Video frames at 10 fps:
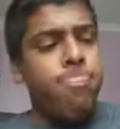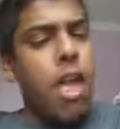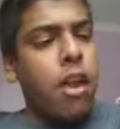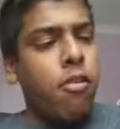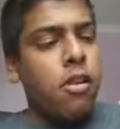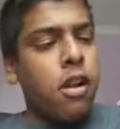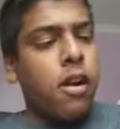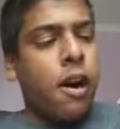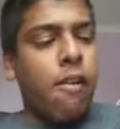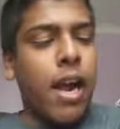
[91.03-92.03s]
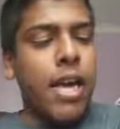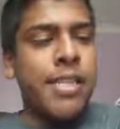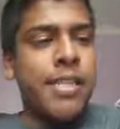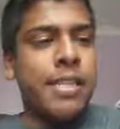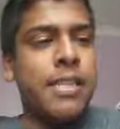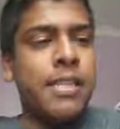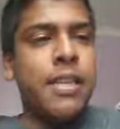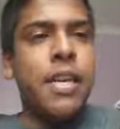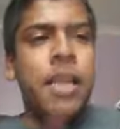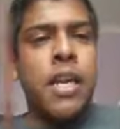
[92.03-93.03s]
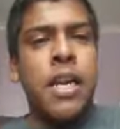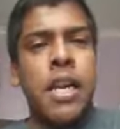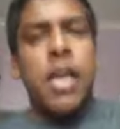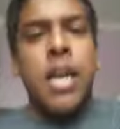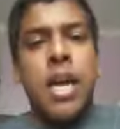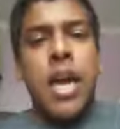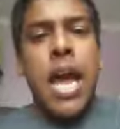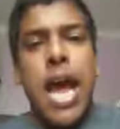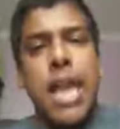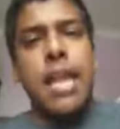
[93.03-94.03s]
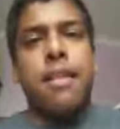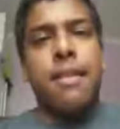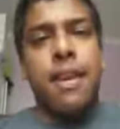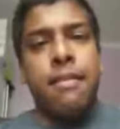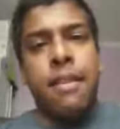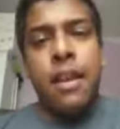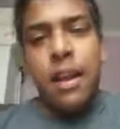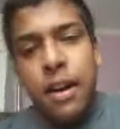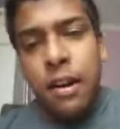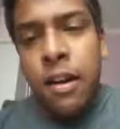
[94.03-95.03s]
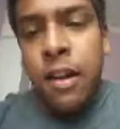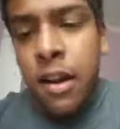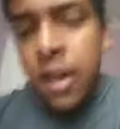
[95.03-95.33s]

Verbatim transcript: they go in a car accident. And it says here,